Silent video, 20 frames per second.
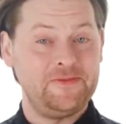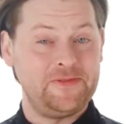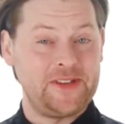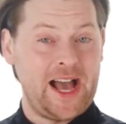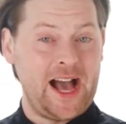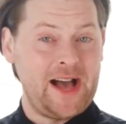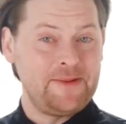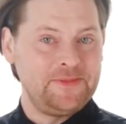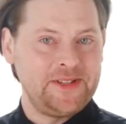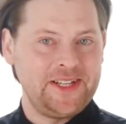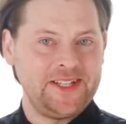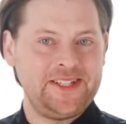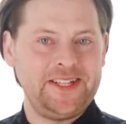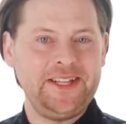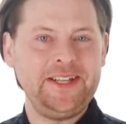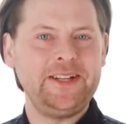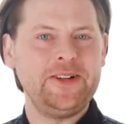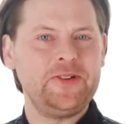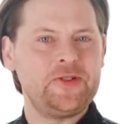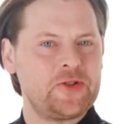We've already
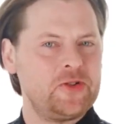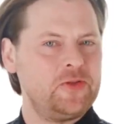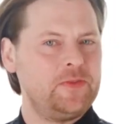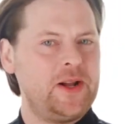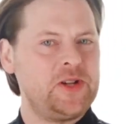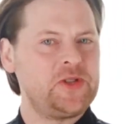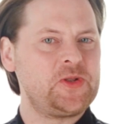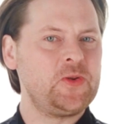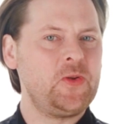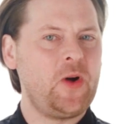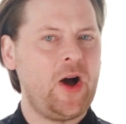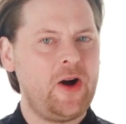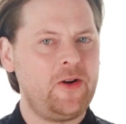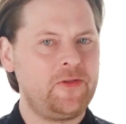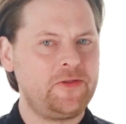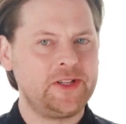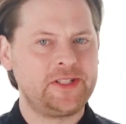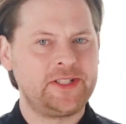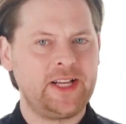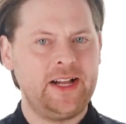divided the
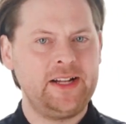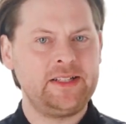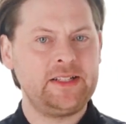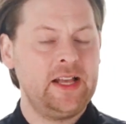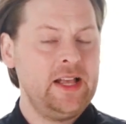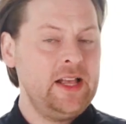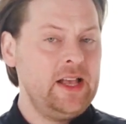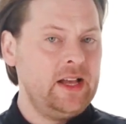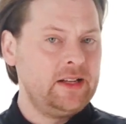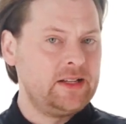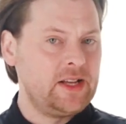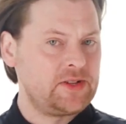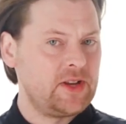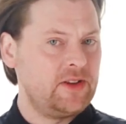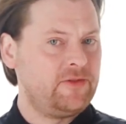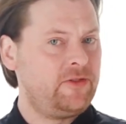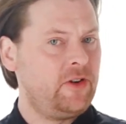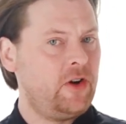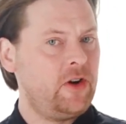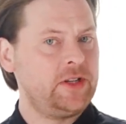pan so that it's
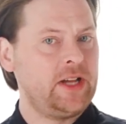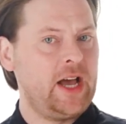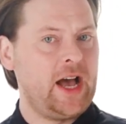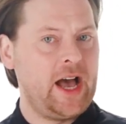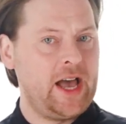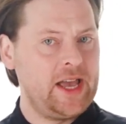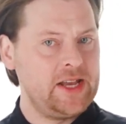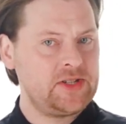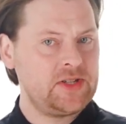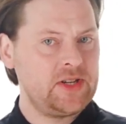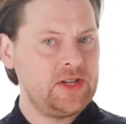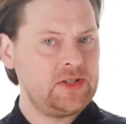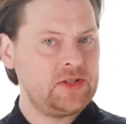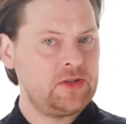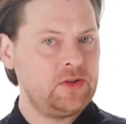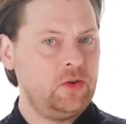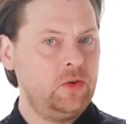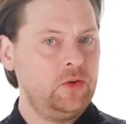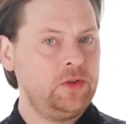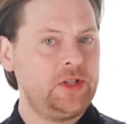very hot up front,
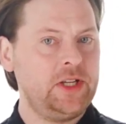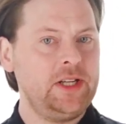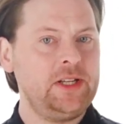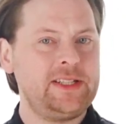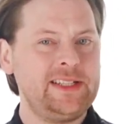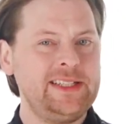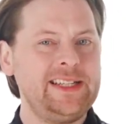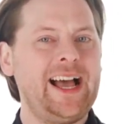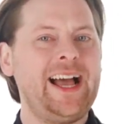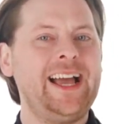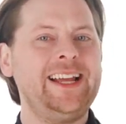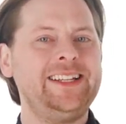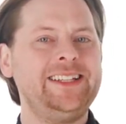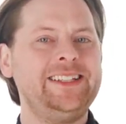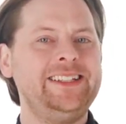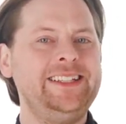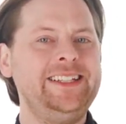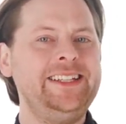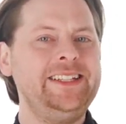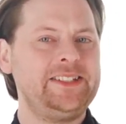and it has a
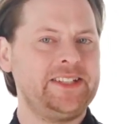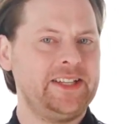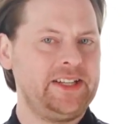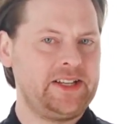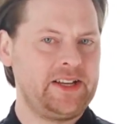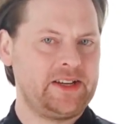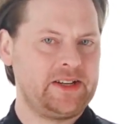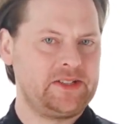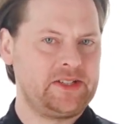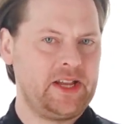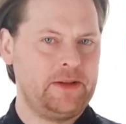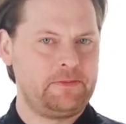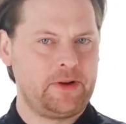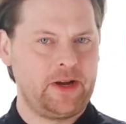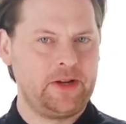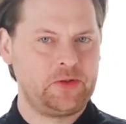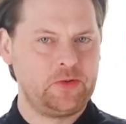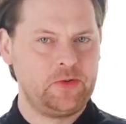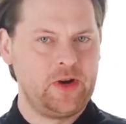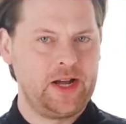much lower temperature in
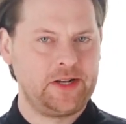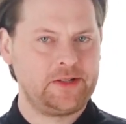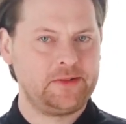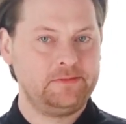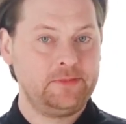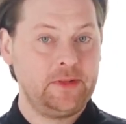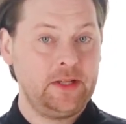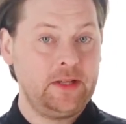the back.